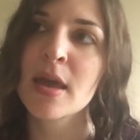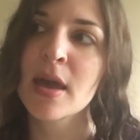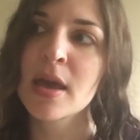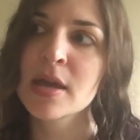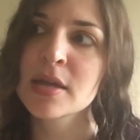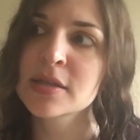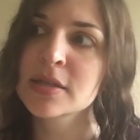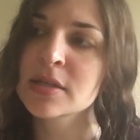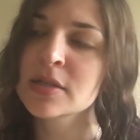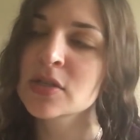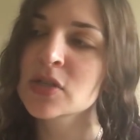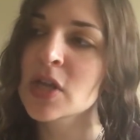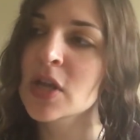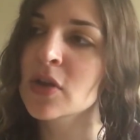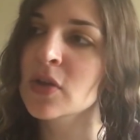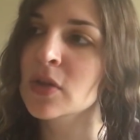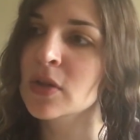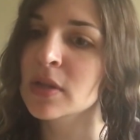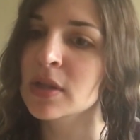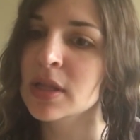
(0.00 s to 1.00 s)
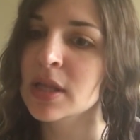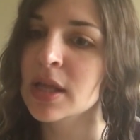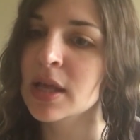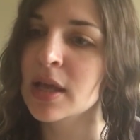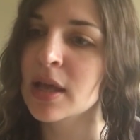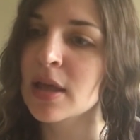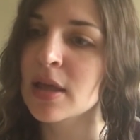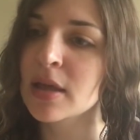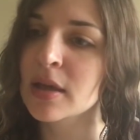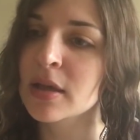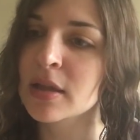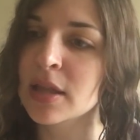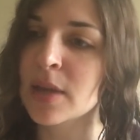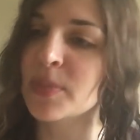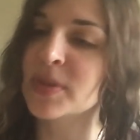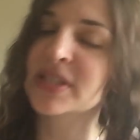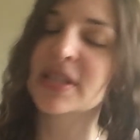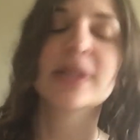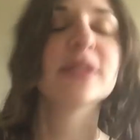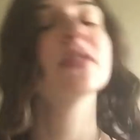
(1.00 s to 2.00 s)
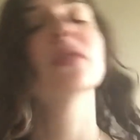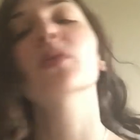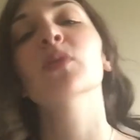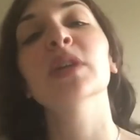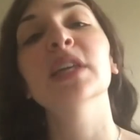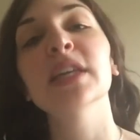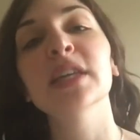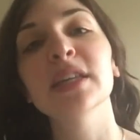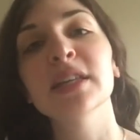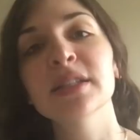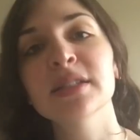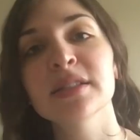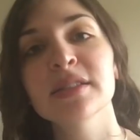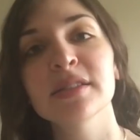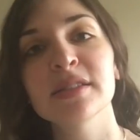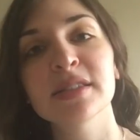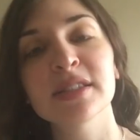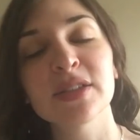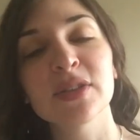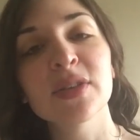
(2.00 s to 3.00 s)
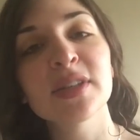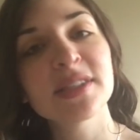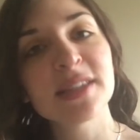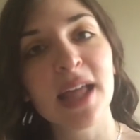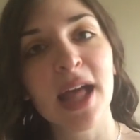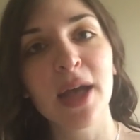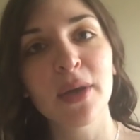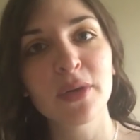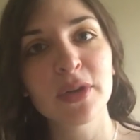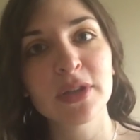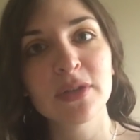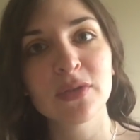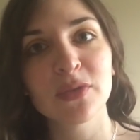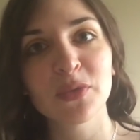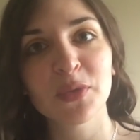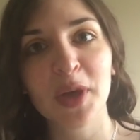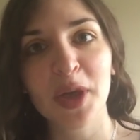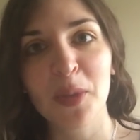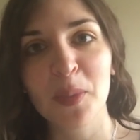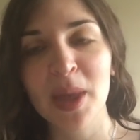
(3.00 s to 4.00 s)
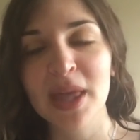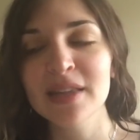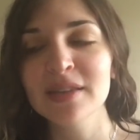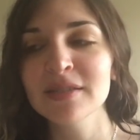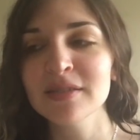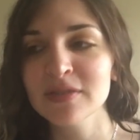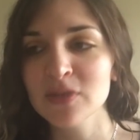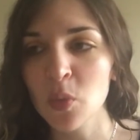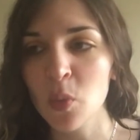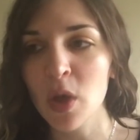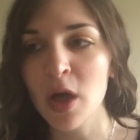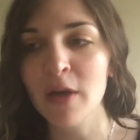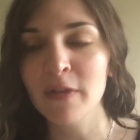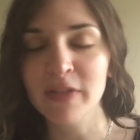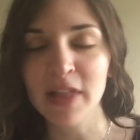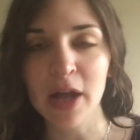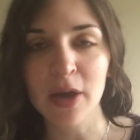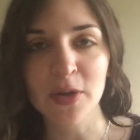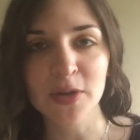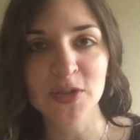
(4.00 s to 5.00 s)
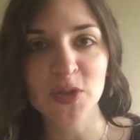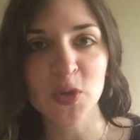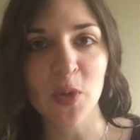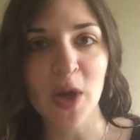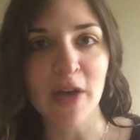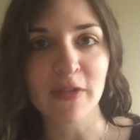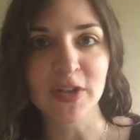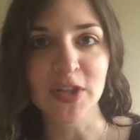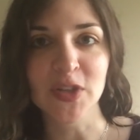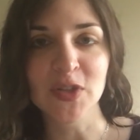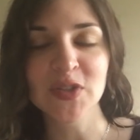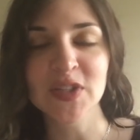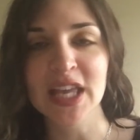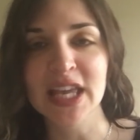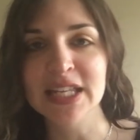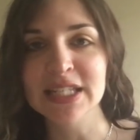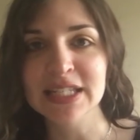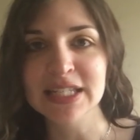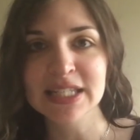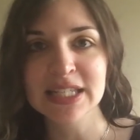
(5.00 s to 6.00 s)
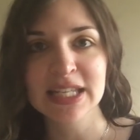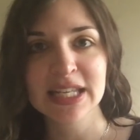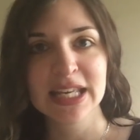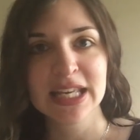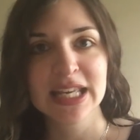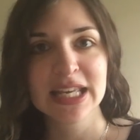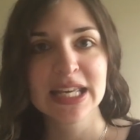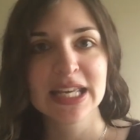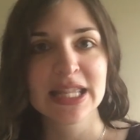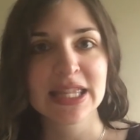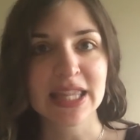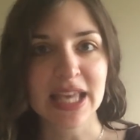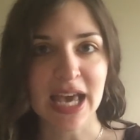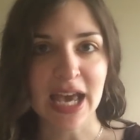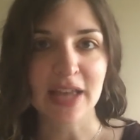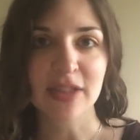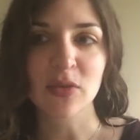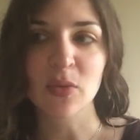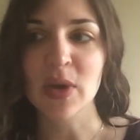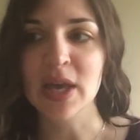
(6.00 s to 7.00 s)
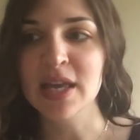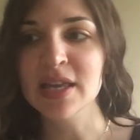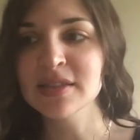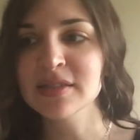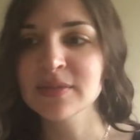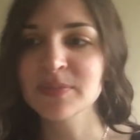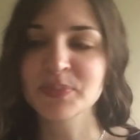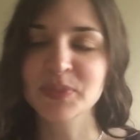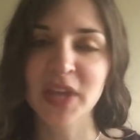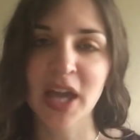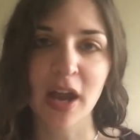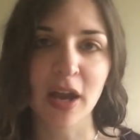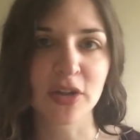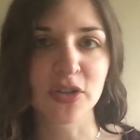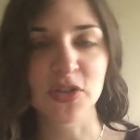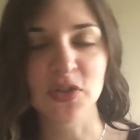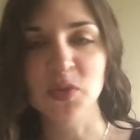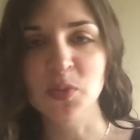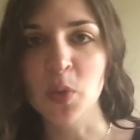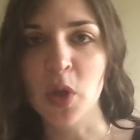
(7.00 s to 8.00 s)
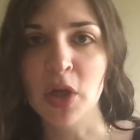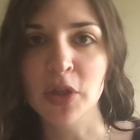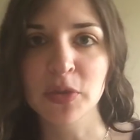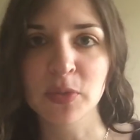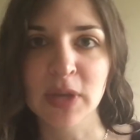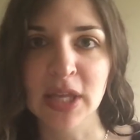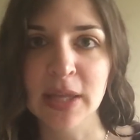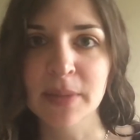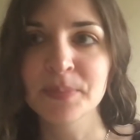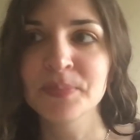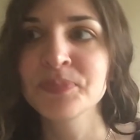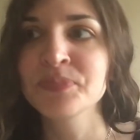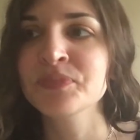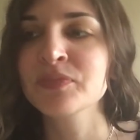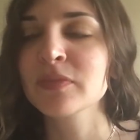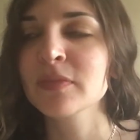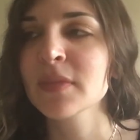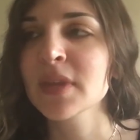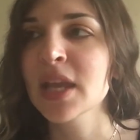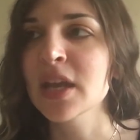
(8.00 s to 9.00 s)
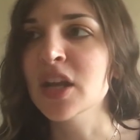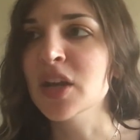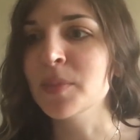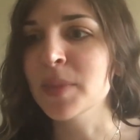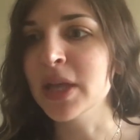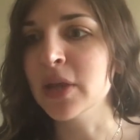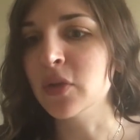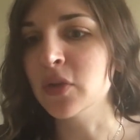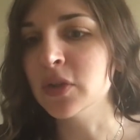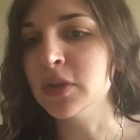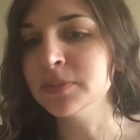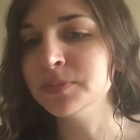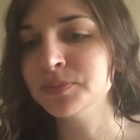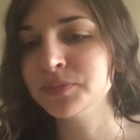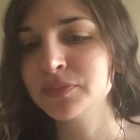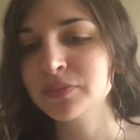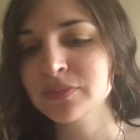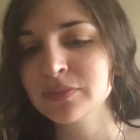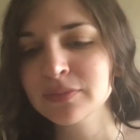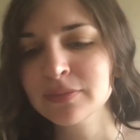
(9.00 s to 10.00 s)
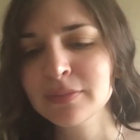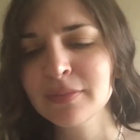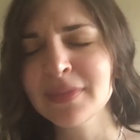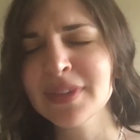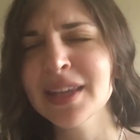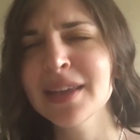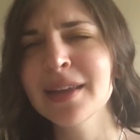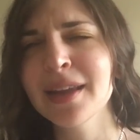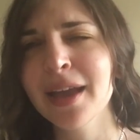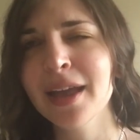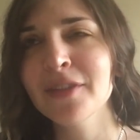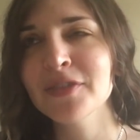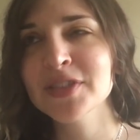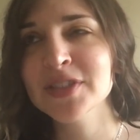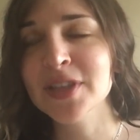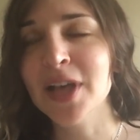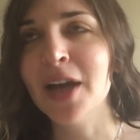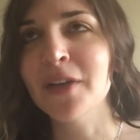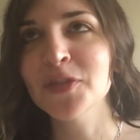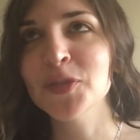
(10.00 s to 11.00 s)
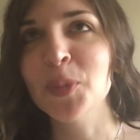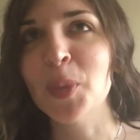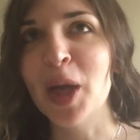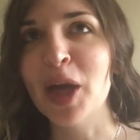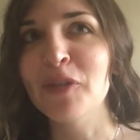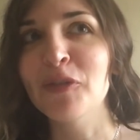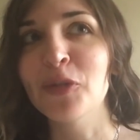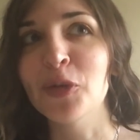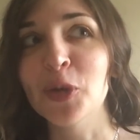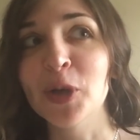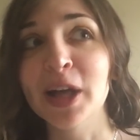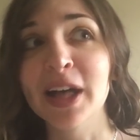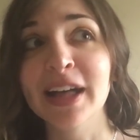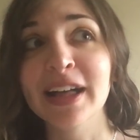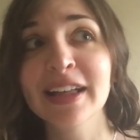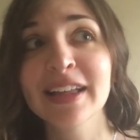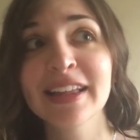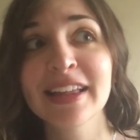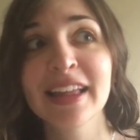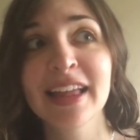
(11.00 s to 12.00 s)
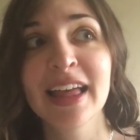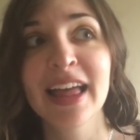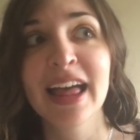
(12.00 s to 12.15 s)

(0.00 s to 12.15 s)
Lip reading: And in general, Kleypas has three series that I would recommend: The Wallflowers, The Ravenels, and The Hathaways. Characters from all three intermingle. And I have a soft spot for